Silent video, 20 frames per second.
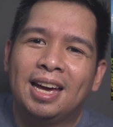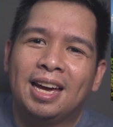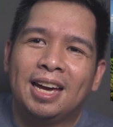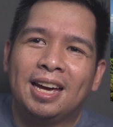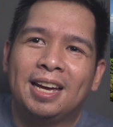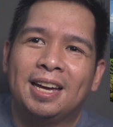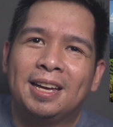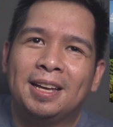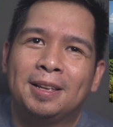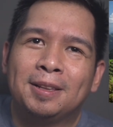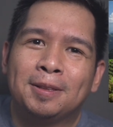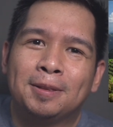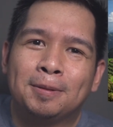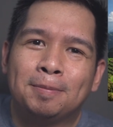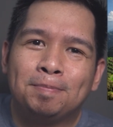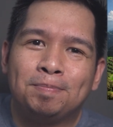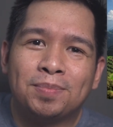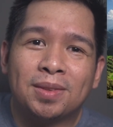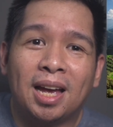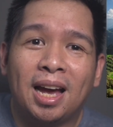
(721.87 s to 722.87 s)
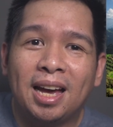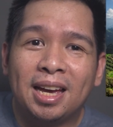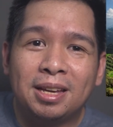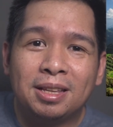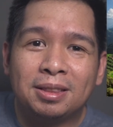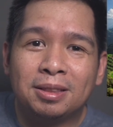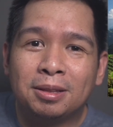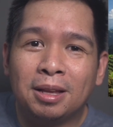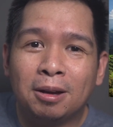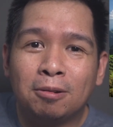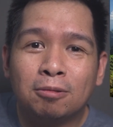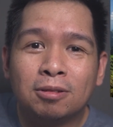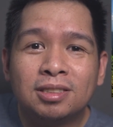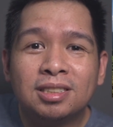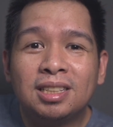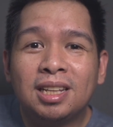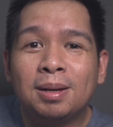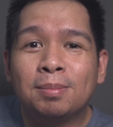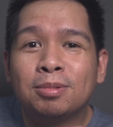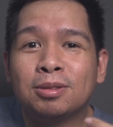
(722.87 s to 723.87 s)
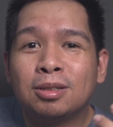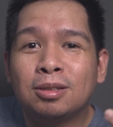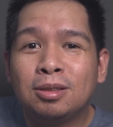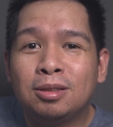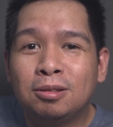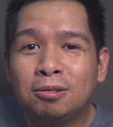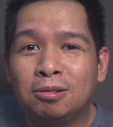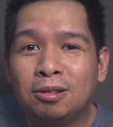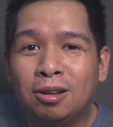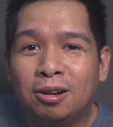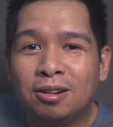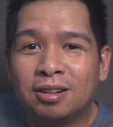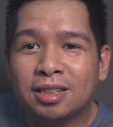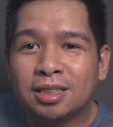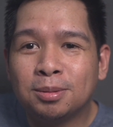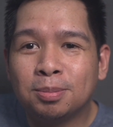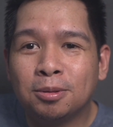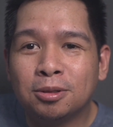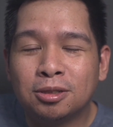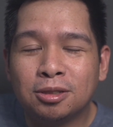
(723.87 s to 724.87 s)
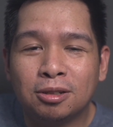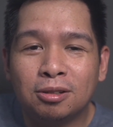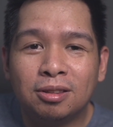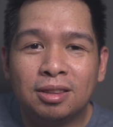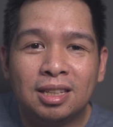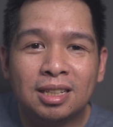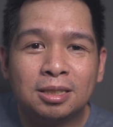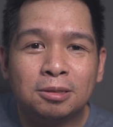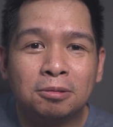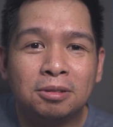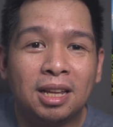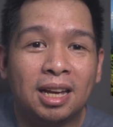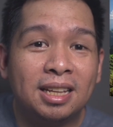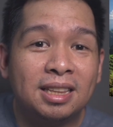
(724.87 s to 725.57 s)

And I wasn't able to do long exposure on this one.